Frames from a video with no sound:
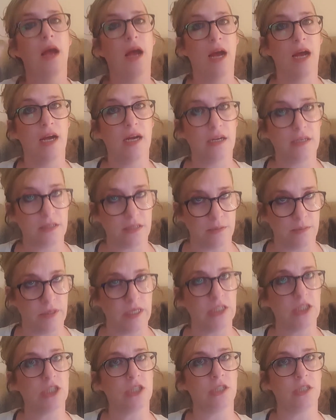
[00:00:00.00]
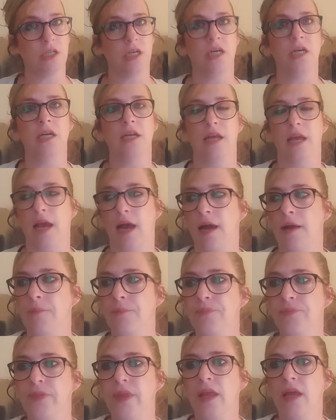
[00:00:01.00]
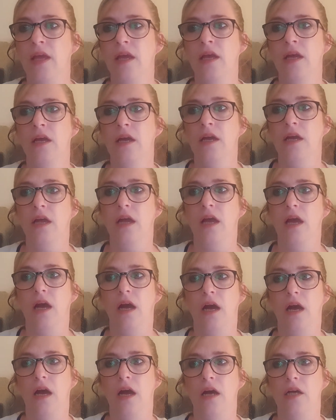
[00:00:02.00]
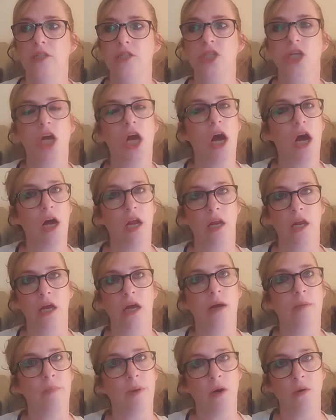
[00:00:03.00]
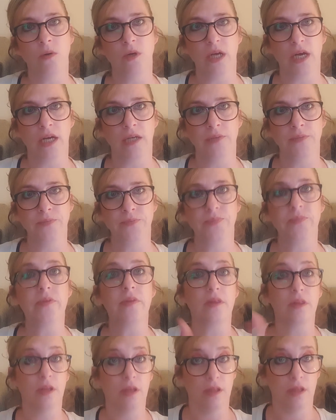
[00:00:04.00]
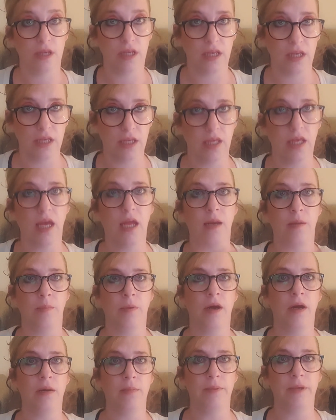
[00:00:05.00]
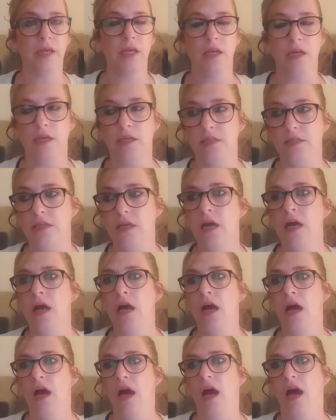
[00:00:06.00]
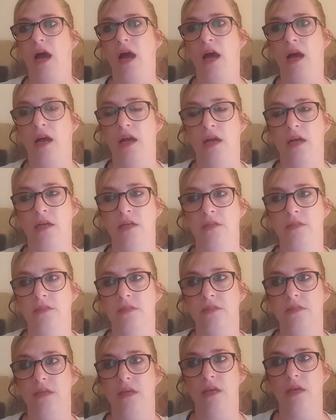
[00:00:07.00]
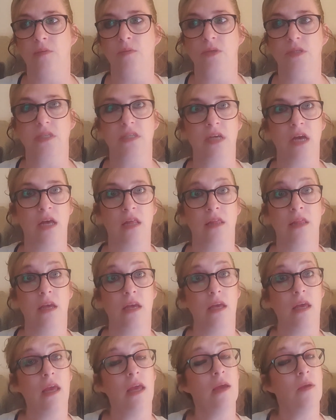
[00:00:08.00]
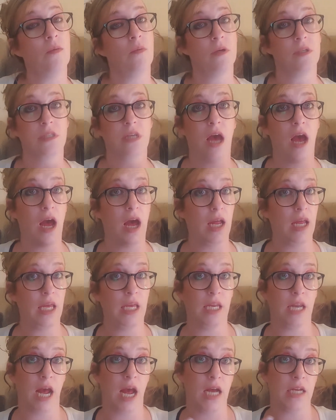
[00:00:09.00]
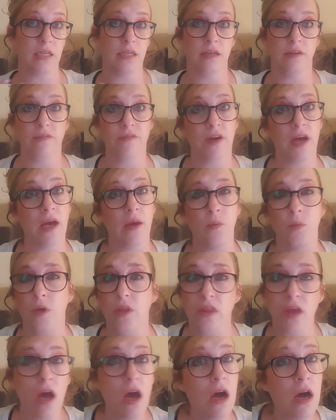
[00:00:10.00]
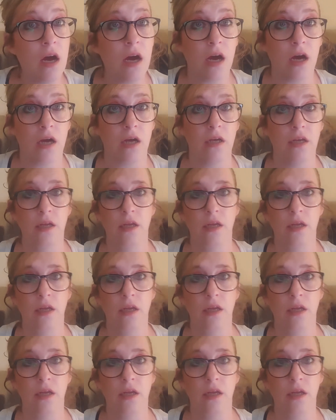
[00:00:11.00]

as I mentioned earlier, to Karla Homolka, Ken and Barbie killers. And it was saying that he'd had an affair with her.